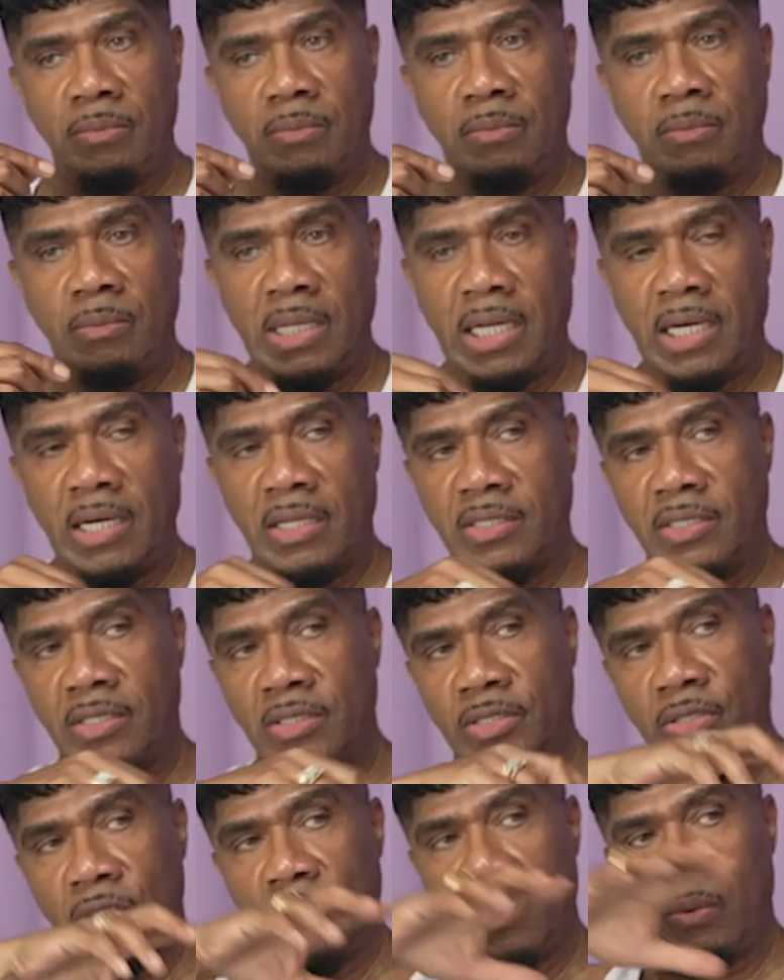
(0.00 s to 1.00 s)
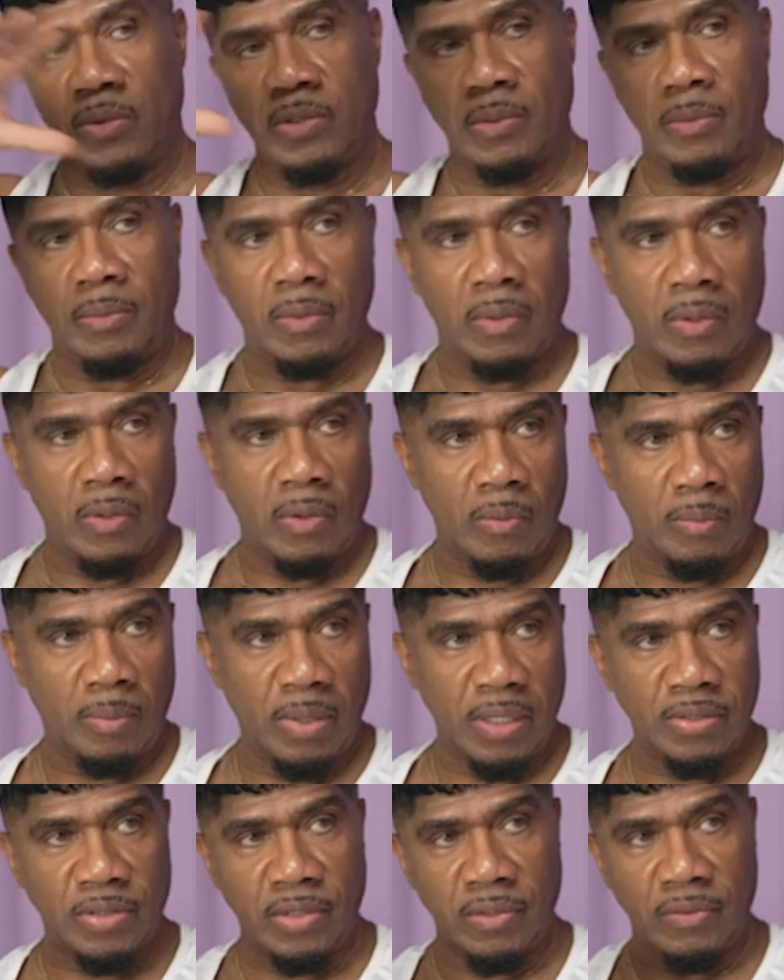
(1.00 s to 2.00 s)
met us, and so it was a whole
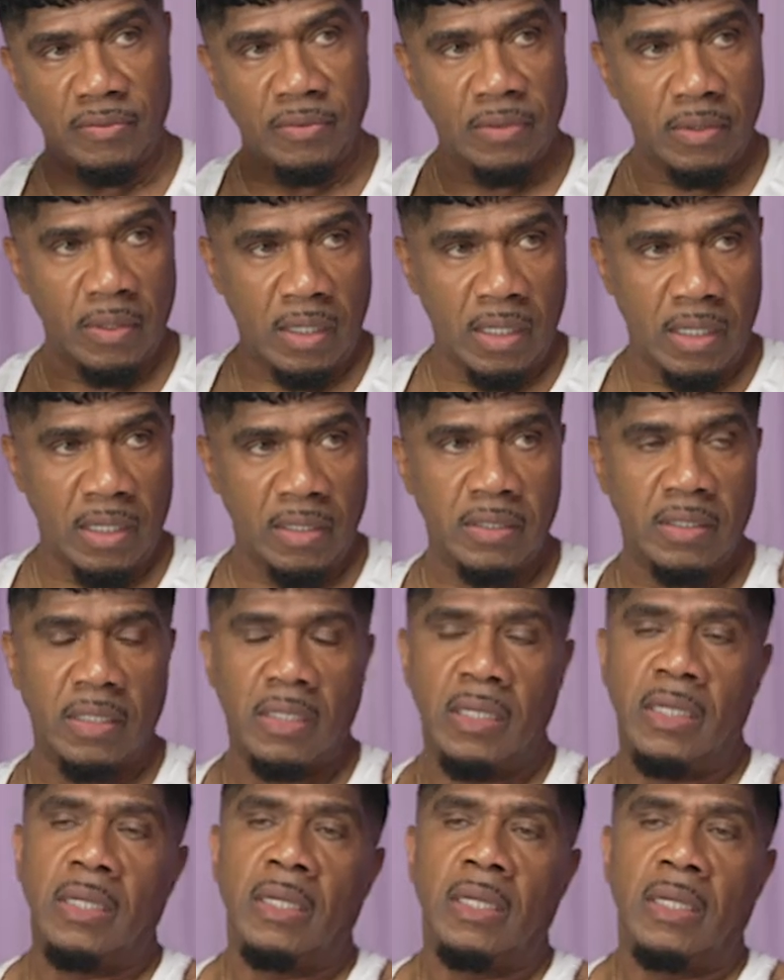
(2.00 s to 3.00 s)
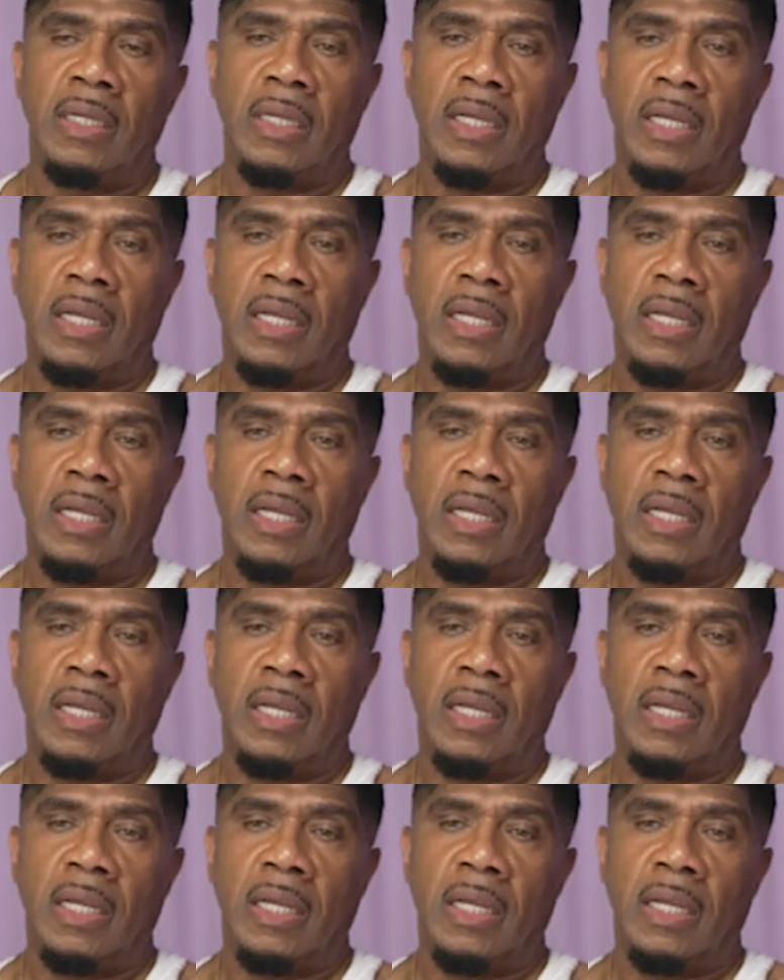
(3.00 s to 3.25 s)
bunch of us. Yeah.